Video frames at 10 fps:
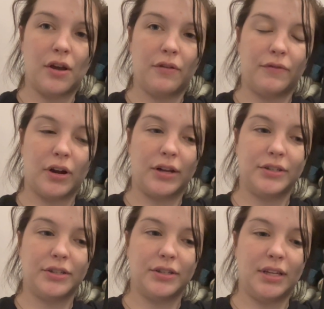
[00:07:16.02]
for
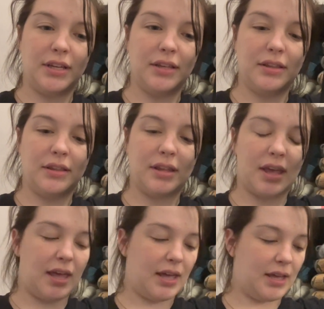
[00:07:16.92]
underneath
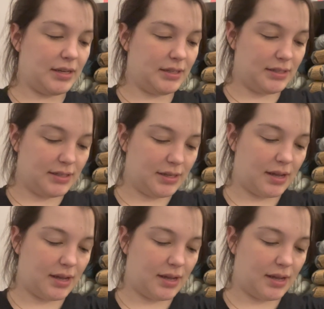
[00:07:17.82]
and